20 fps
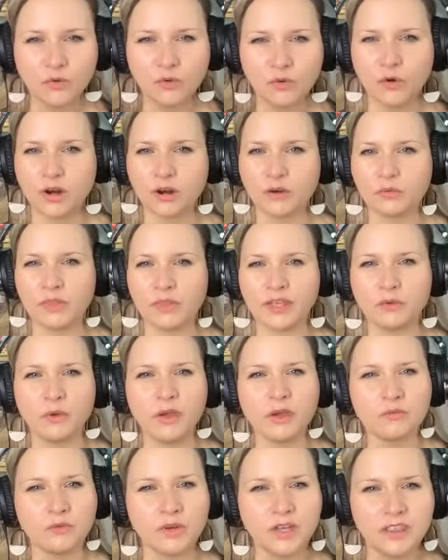or like
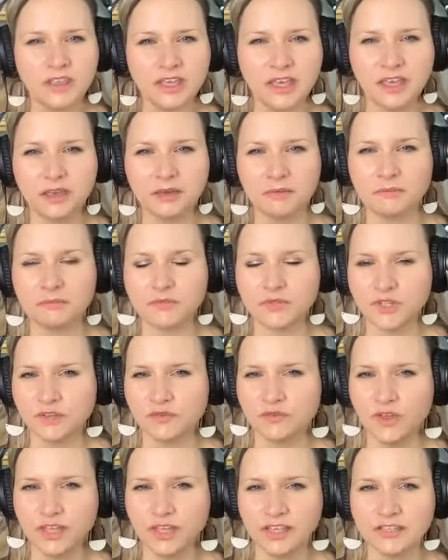what rhythm do you
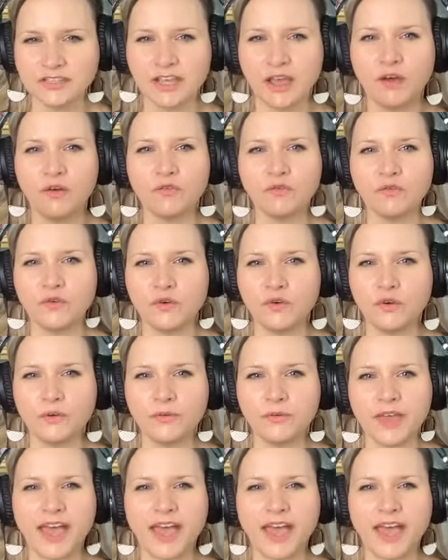feel like is helpful